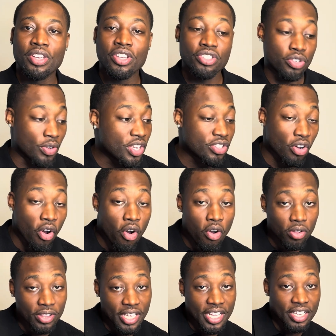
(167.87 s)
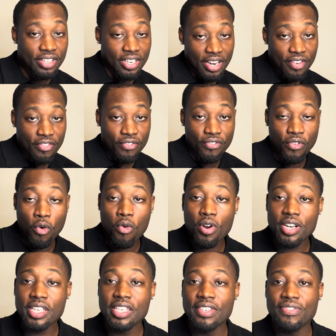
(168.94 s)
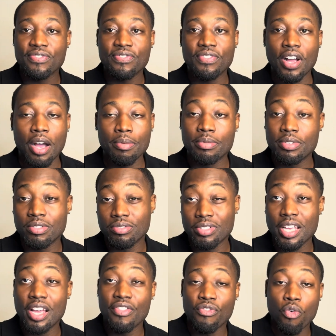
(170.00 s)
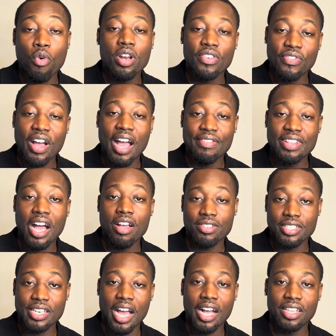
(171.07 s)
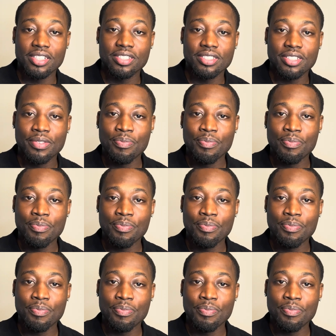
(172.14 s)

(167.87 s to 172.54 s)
So he's all in $45,000.